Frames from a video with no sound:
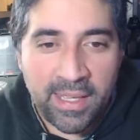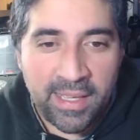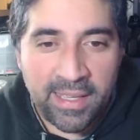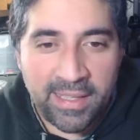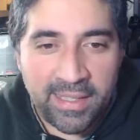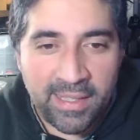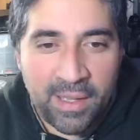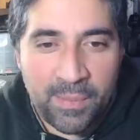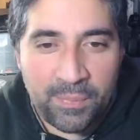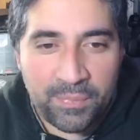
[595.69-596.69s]
It
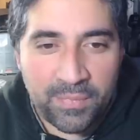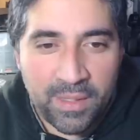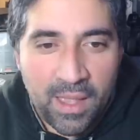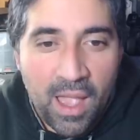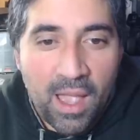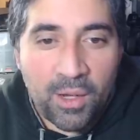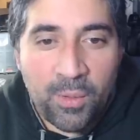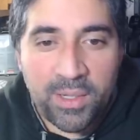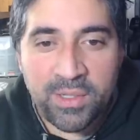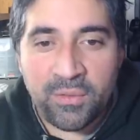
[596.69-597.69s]

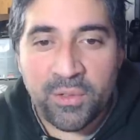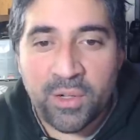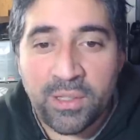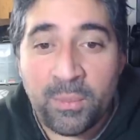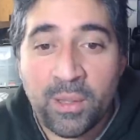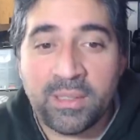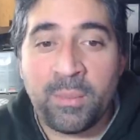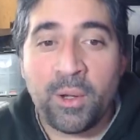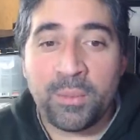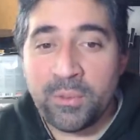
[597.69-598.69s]
Question, have you tried the
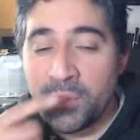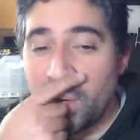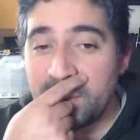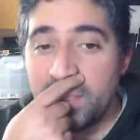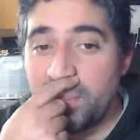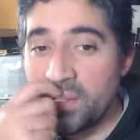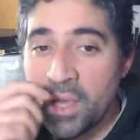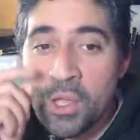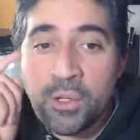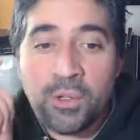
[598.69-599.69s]
multi-buy option for your RC parts?
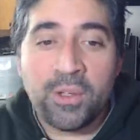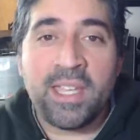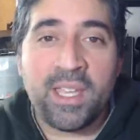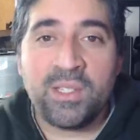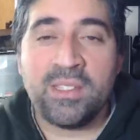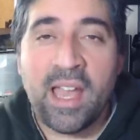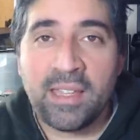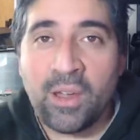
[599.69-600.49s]
Not yet, Shazad.